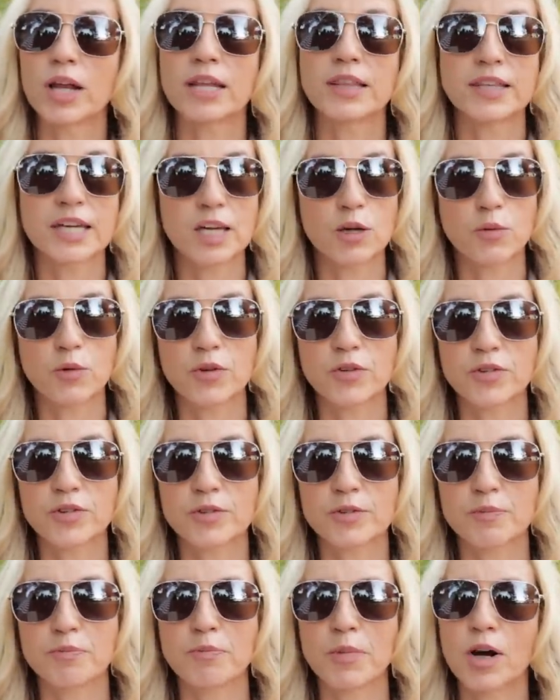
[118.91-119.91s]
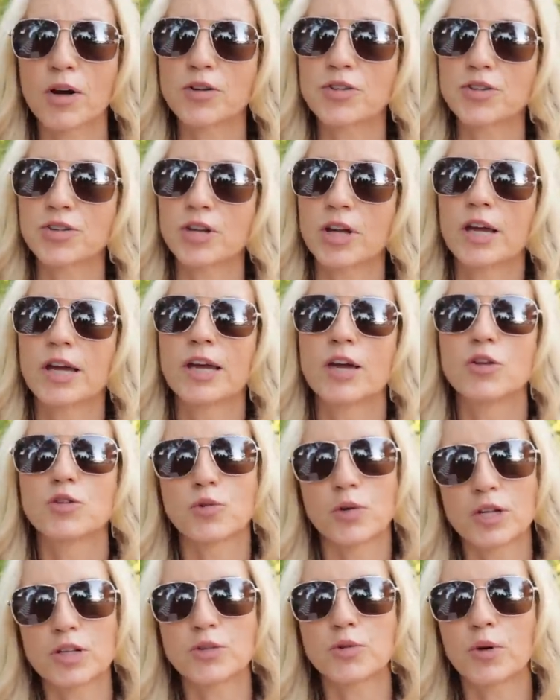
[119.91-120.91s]
I think it was March
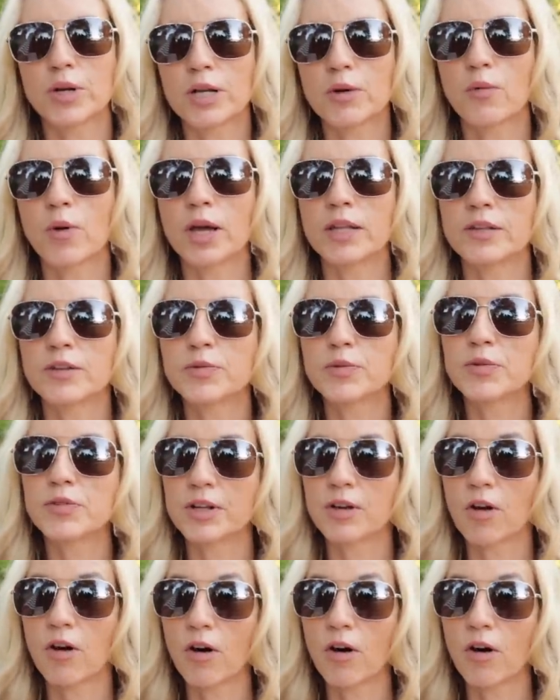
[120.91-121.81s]
2021. This was in a